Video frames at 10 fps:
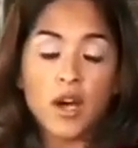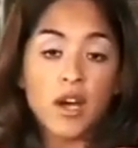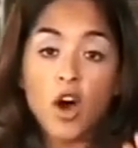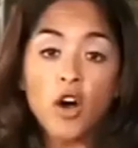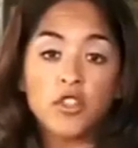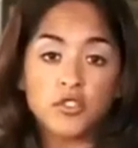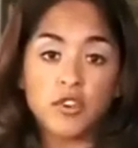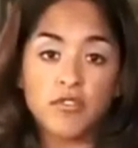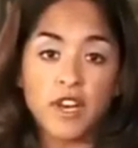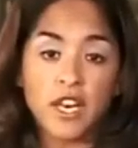all the
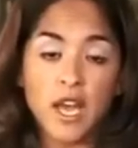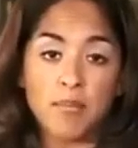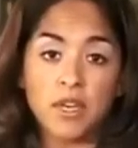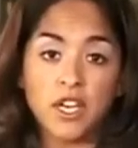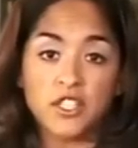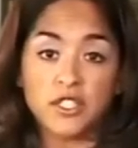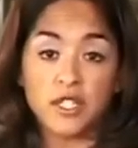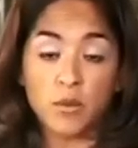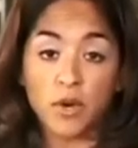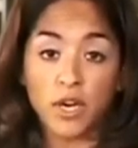street fighting applications
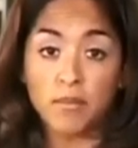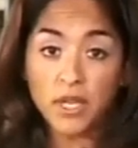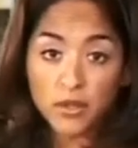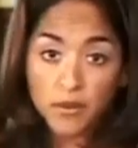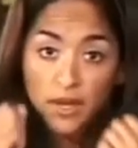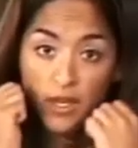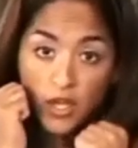that we're going to be doing.